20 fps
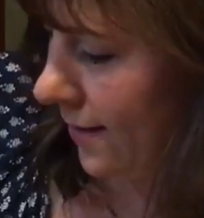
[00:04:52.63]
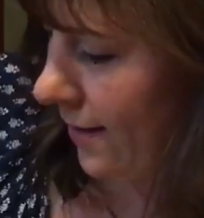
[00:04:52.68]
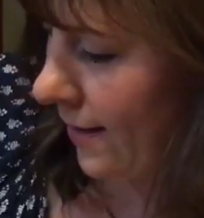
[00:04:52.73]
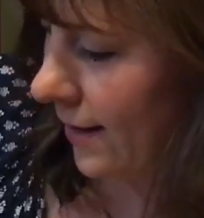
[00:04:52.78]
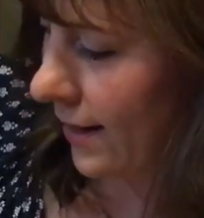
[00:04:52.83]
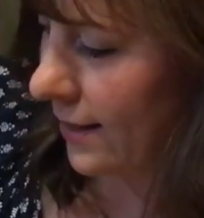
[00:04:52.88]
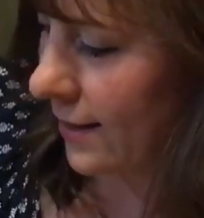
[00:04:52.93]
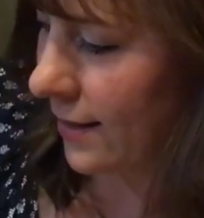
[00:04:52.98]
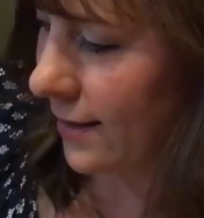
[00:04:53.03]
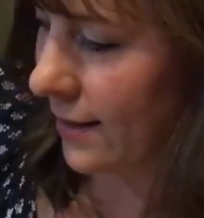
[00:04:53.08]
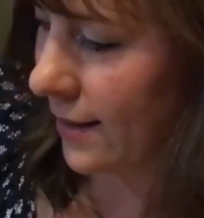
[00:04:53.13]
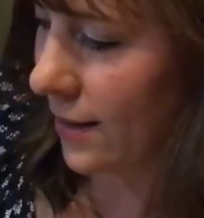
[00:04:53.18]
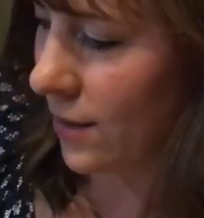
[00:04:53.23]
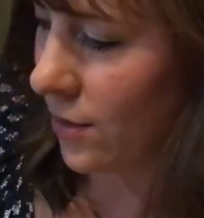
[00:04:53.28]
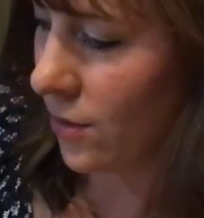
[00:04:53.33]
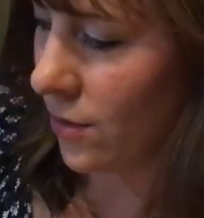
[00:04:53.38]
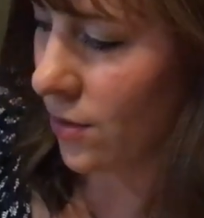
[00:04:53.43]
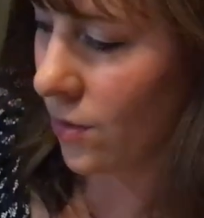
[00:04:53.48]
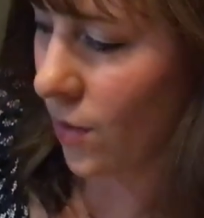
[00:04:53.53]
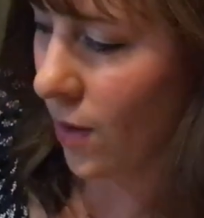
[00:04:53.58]
And it just
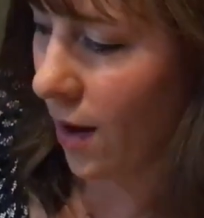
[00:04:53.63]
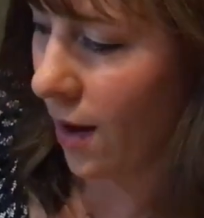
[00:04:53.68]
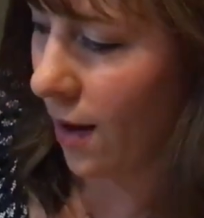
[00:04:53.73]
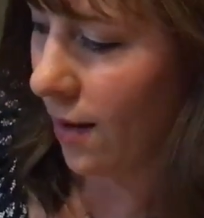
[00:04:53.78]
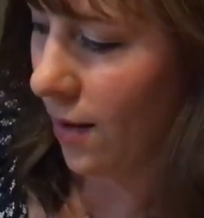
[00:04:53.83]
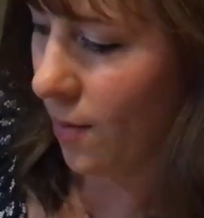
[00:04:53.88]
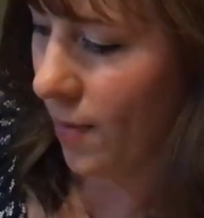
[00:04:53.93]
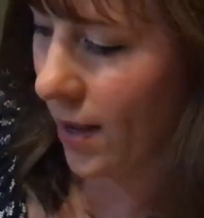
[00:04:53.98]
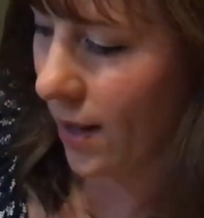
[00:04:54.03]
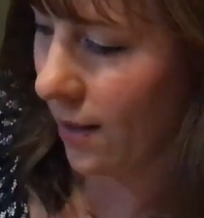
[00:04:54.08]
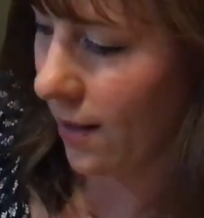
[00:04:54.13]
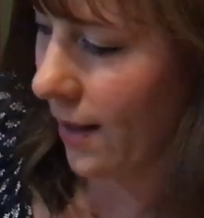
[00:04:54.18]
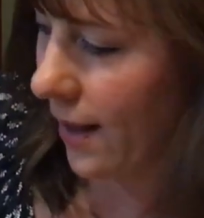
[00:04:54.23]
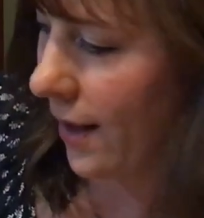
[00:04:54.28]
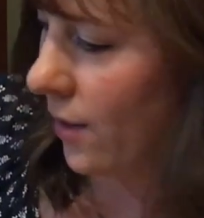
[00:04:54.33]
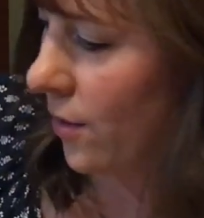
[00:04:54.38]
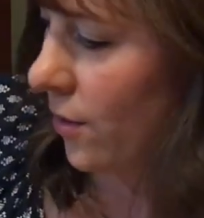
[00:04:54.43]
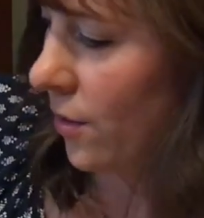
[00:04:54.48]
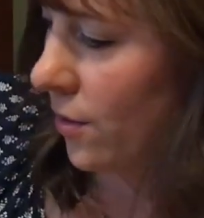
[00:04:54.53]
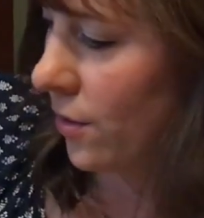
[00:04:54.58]
teaches you all about
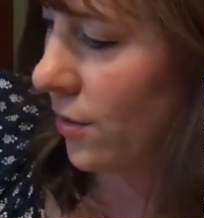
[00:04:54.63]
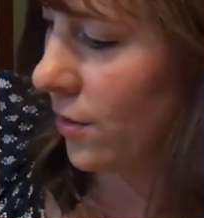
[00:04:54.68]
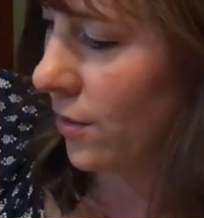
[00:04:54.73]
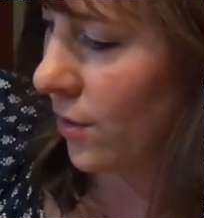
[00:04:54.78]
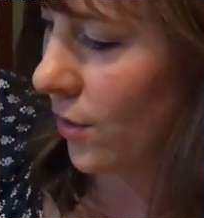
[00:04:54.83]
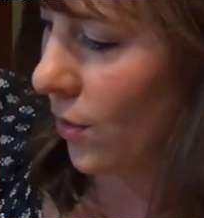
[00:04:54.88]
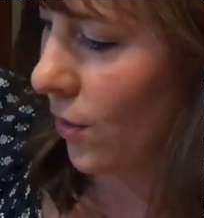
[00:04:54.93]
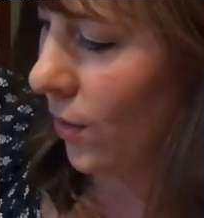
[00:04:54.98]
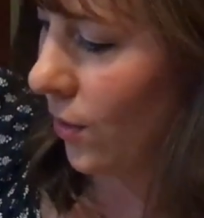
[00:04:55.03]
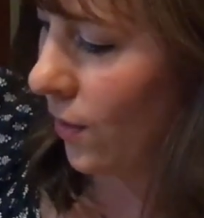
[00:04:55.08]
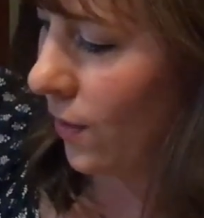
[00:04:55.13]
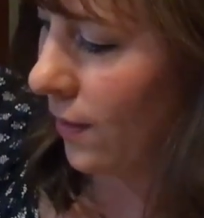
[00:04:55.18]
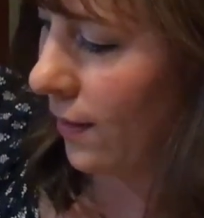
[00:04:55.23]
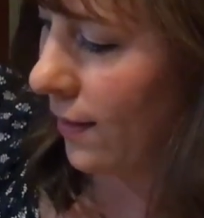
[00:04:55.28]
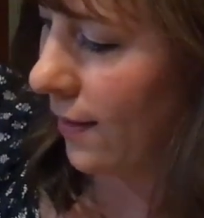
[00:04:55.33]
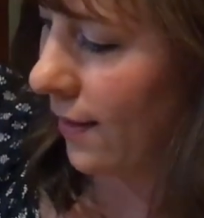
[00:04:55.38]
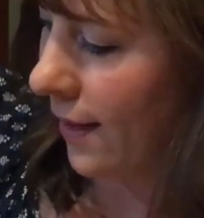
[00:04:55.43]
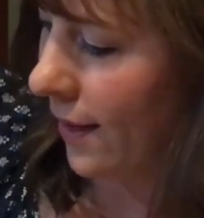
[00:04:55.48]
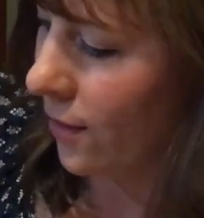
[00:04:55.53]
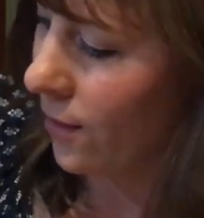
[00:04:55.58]
letters, curly
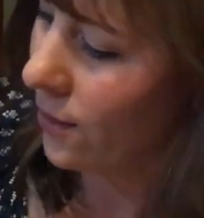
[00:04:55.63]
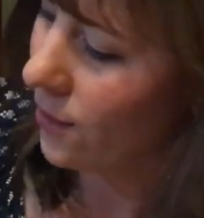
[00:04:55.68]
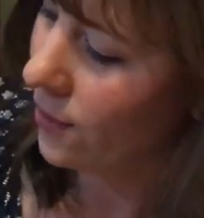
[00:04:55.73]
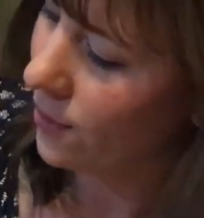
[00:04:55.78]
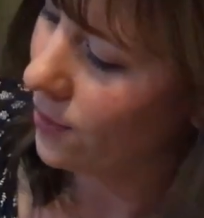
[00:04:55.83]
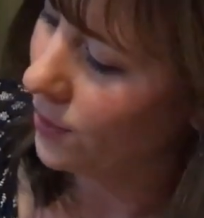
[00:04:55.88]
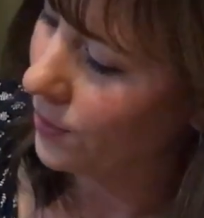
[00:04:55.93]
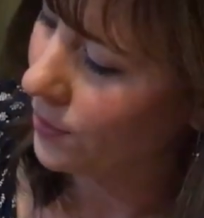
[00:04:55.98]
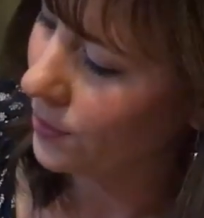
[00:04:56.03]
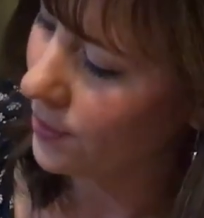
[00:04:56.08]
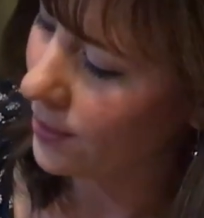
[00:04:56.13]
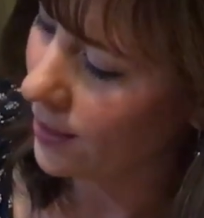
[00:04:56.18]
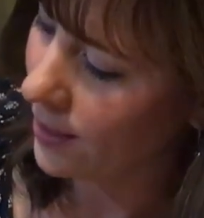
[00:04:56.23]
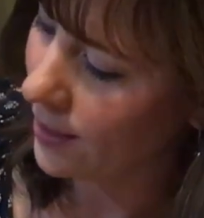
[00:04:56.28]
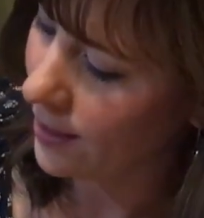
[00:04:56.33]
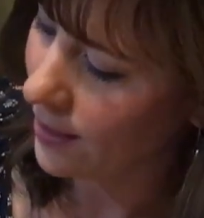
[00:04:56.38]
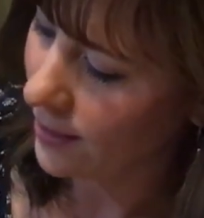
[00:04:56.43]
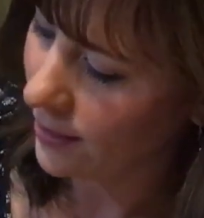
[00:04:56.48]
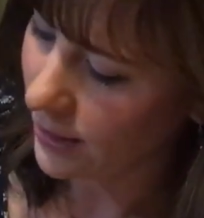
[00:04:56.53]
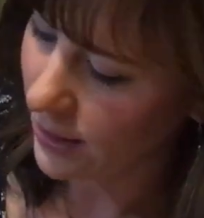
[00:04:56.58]
letters,
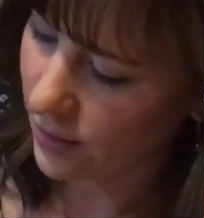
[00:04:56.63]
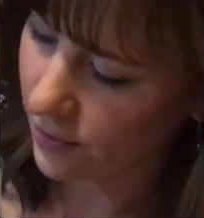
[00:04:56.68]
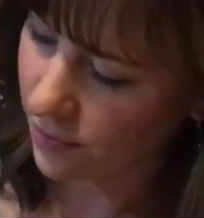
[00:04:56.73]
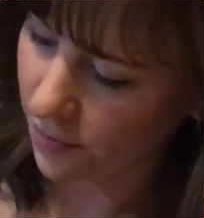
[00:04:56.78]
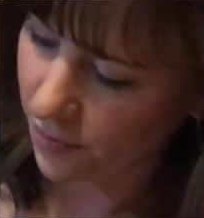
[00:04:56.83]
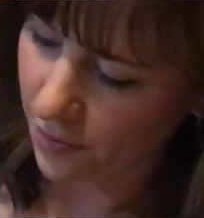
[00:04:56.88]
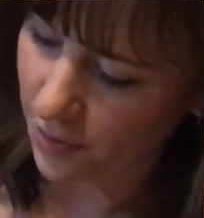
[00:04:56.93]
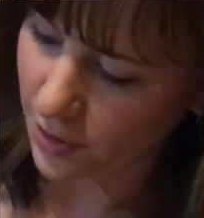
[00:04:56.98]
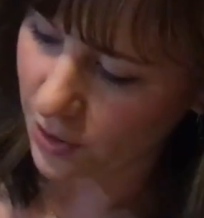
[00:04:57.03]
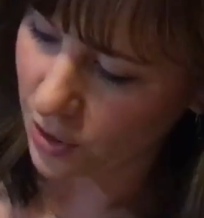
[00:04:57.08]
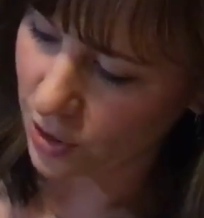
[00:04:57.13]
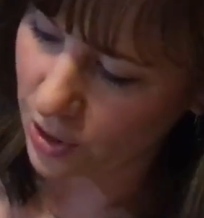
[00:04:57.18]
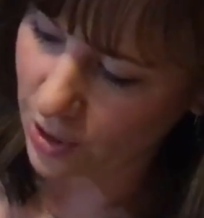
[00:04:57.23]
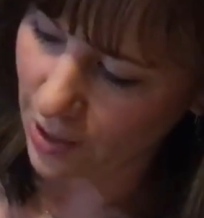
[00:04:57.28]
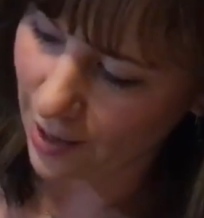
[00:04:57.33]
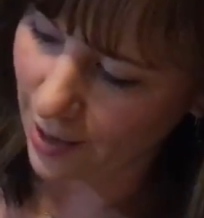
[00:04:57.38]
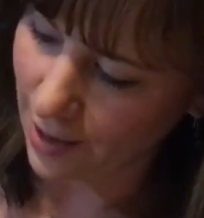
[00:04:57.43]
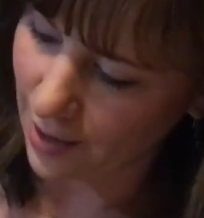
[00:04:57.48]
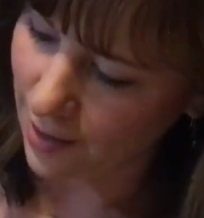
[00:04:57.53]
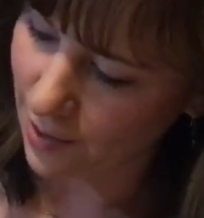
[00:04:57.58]
different
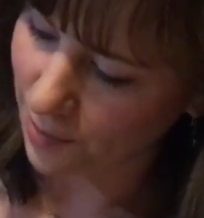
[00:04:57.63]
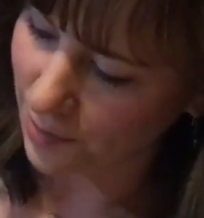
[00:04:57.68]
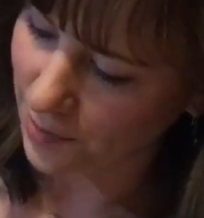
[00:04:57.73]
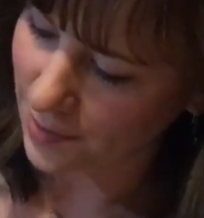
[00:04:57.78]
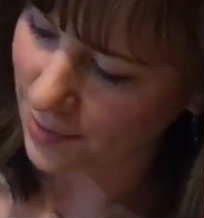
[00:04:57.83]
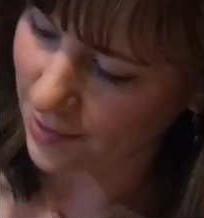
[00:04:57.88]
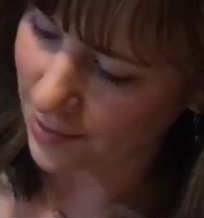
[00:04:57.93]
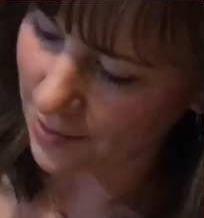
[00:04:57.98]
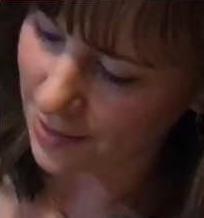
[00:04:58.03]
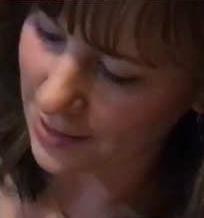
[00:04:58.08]
shapes.